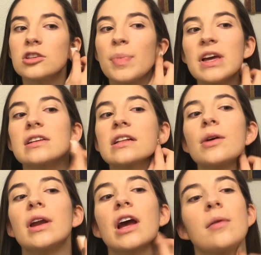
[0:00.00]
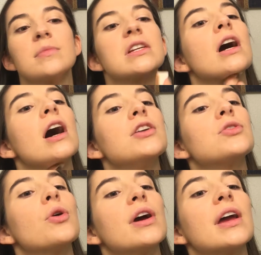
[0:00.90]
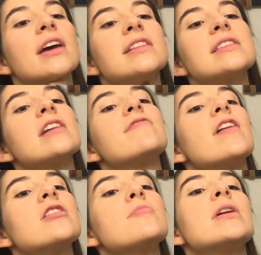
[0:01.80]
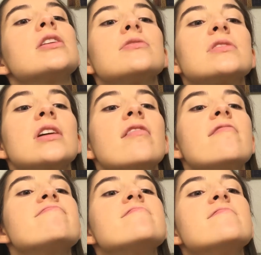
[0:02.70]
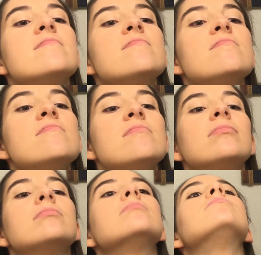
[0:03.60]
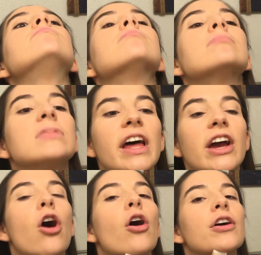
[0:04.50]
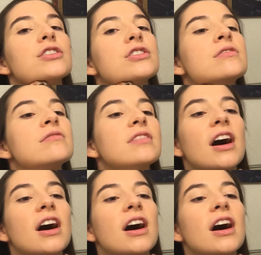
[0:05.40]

So basically when it comes to contouring, it's like fundamentals of like art